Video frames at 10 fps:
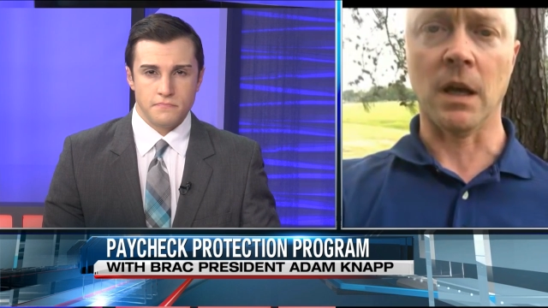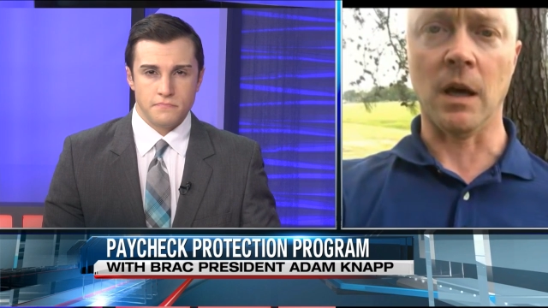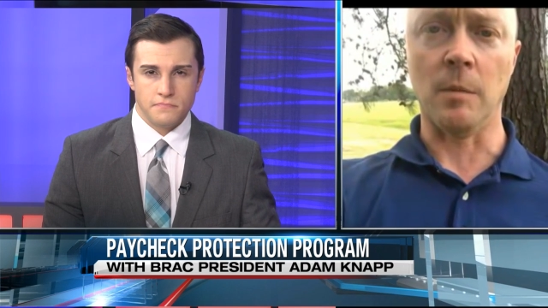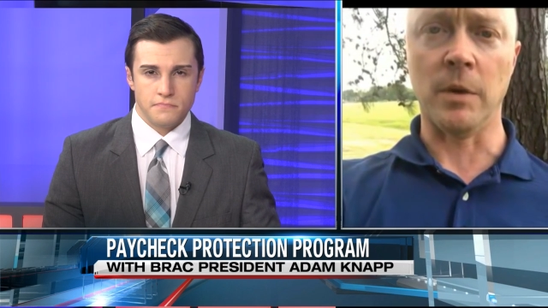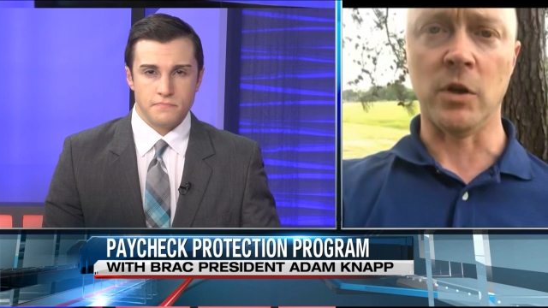
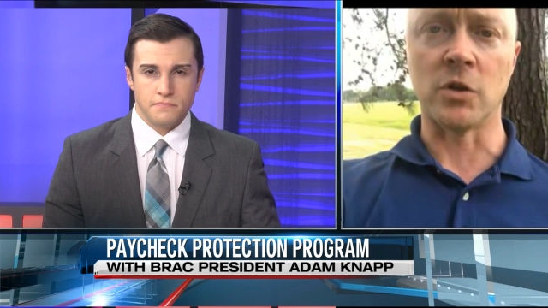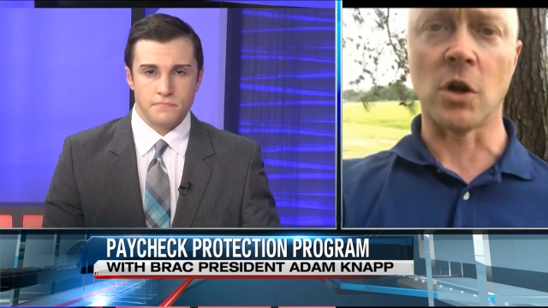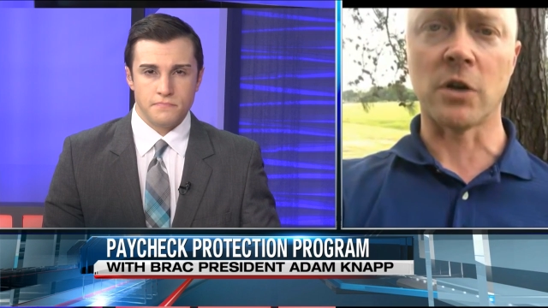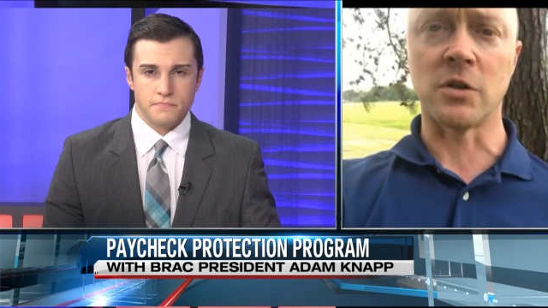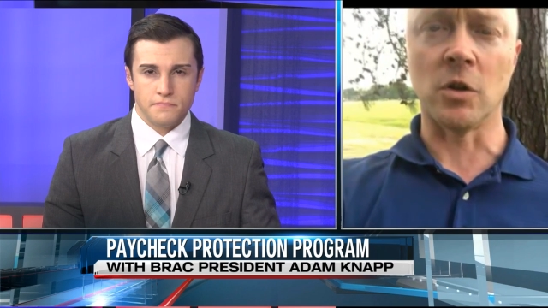Speaker 1: um, but you
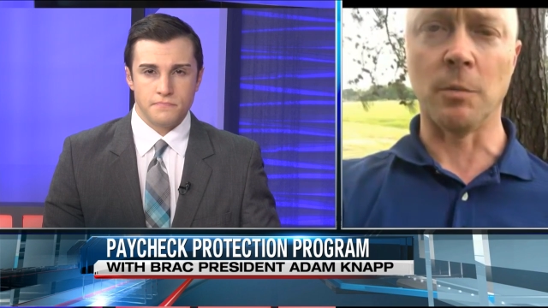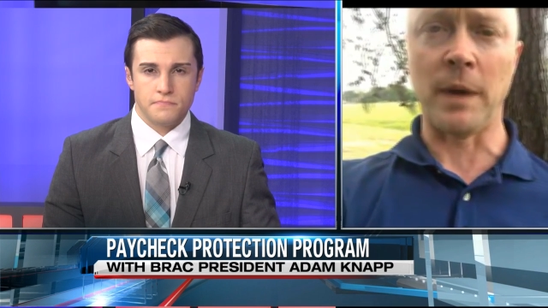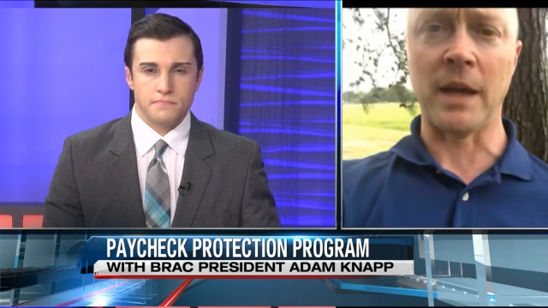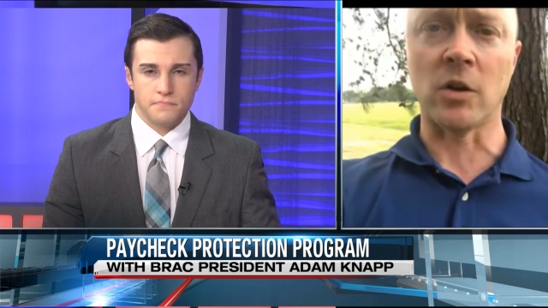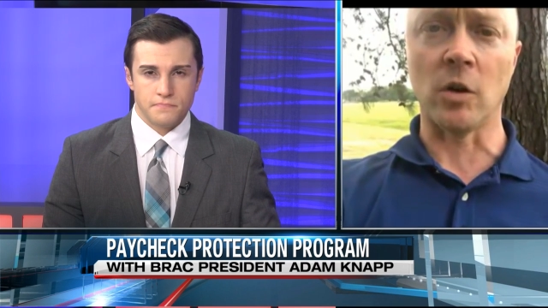talk to your
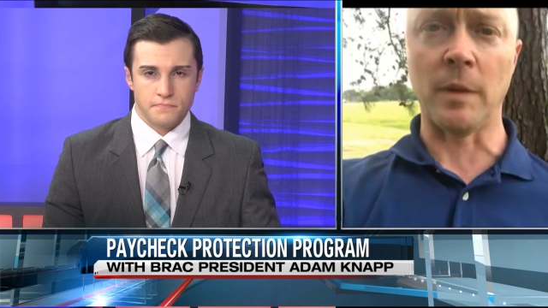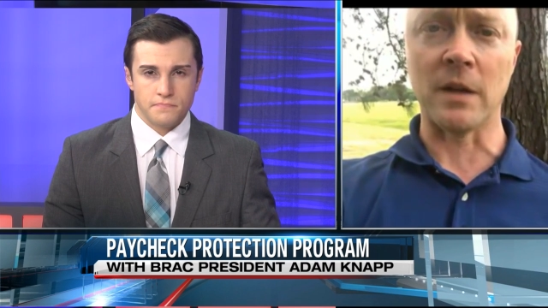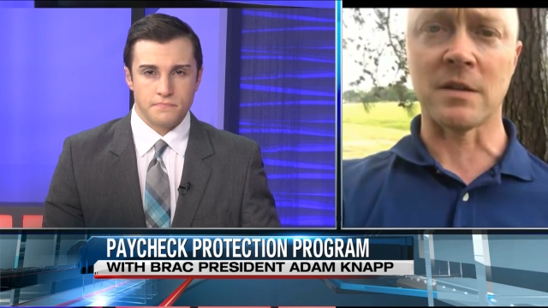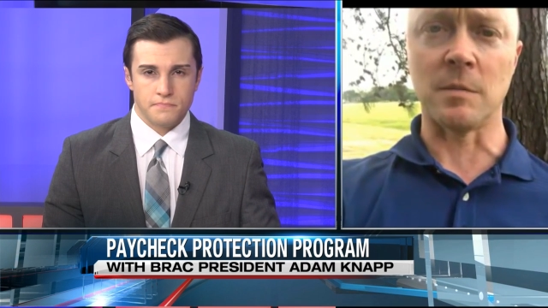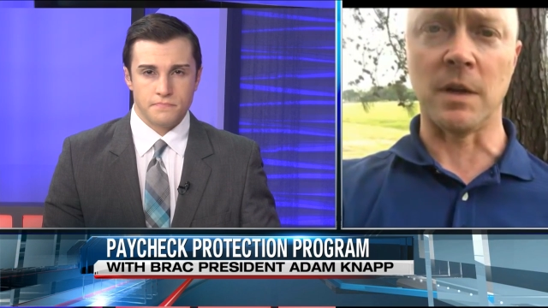banker
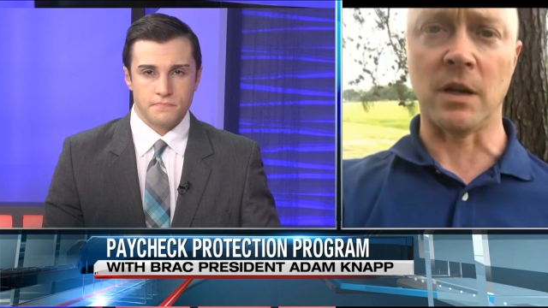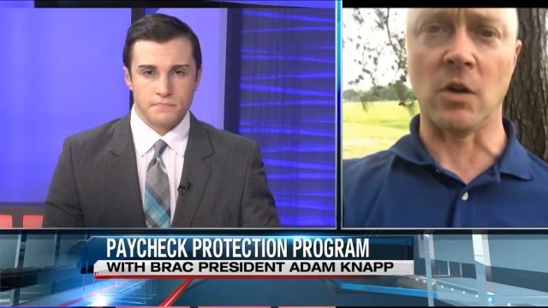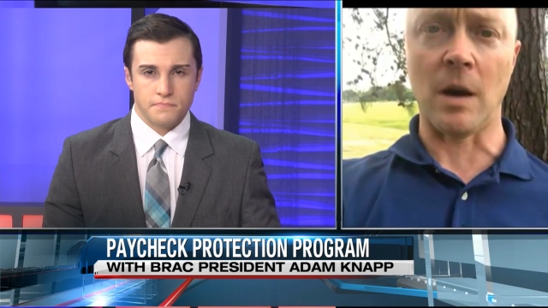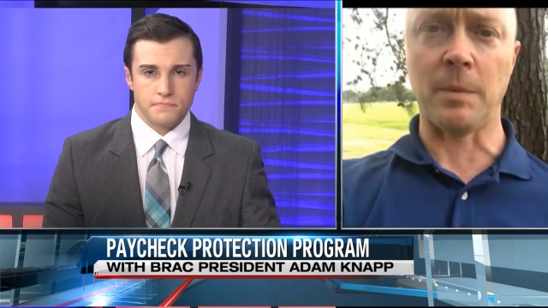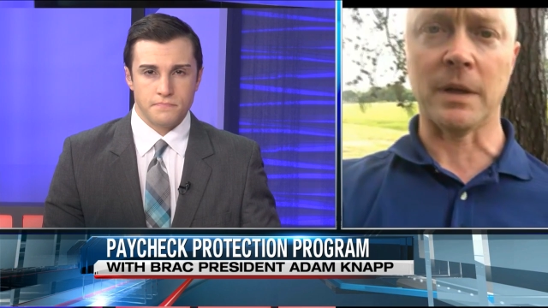about
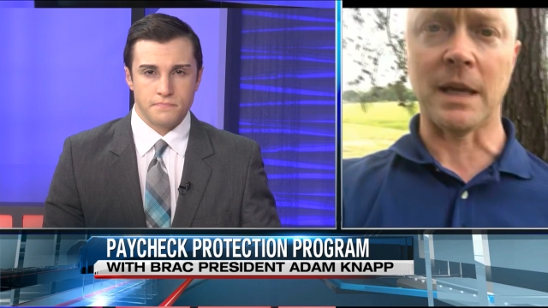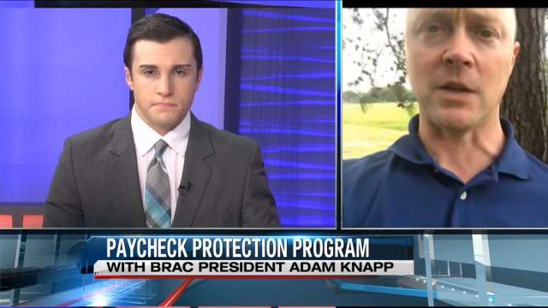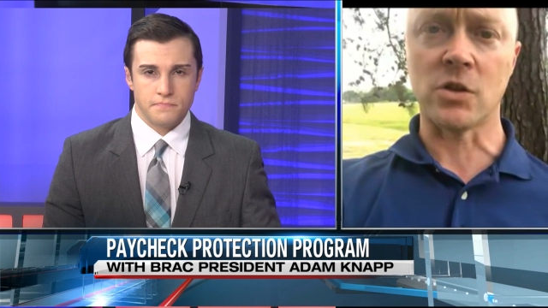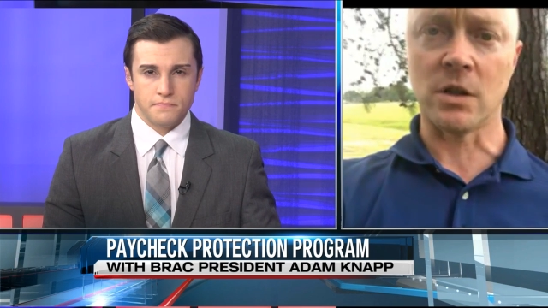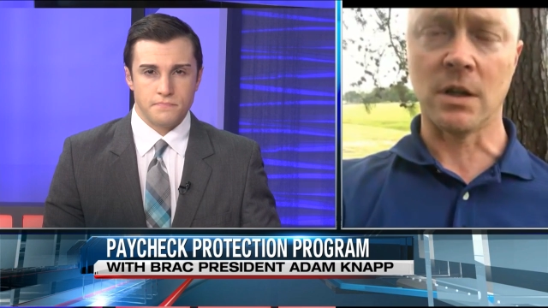submitting your
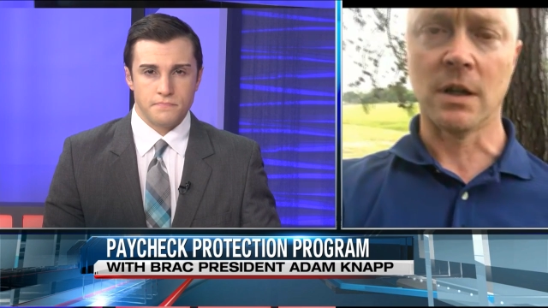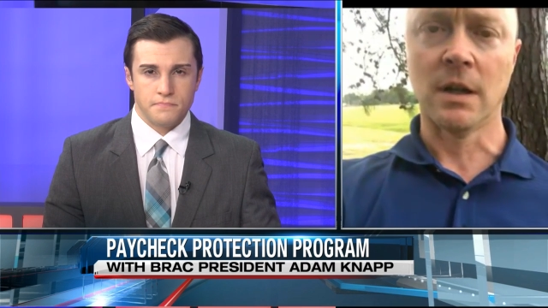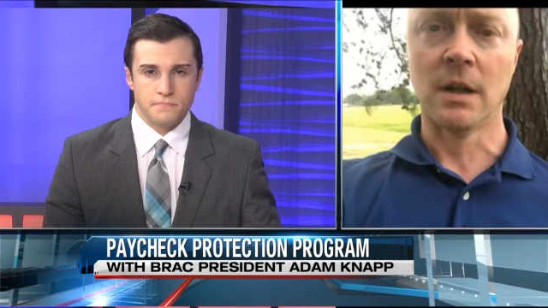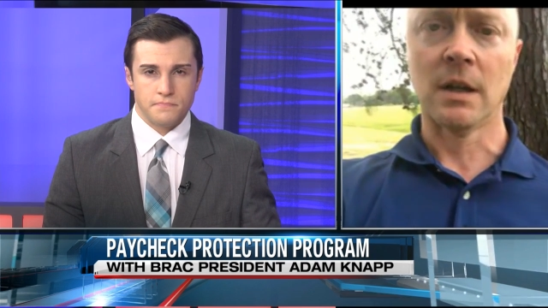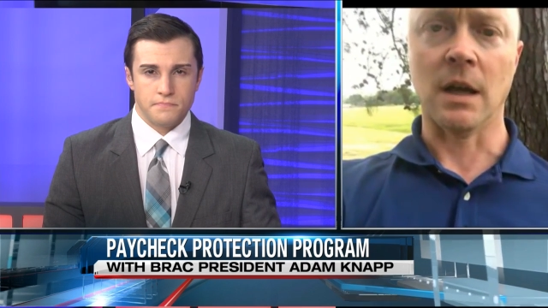application.
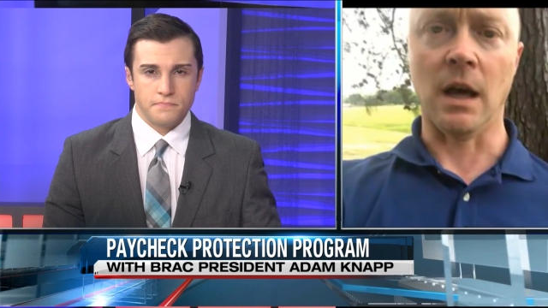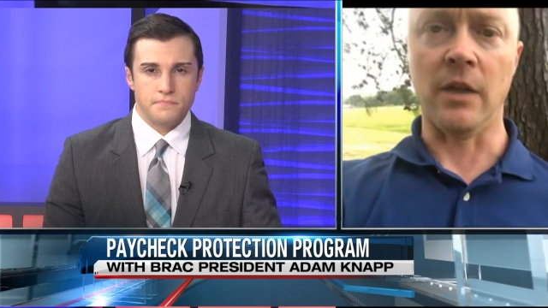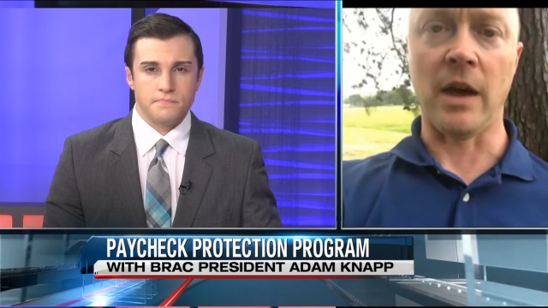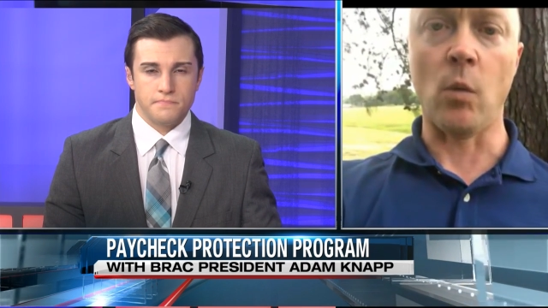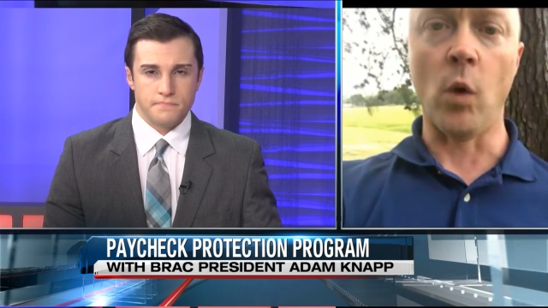
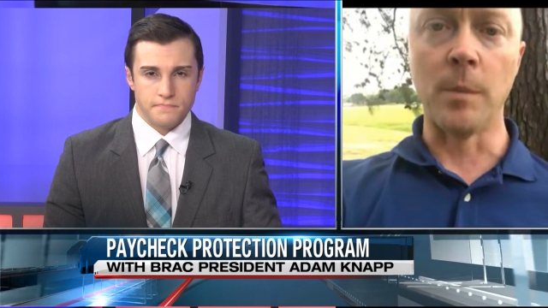Uh, that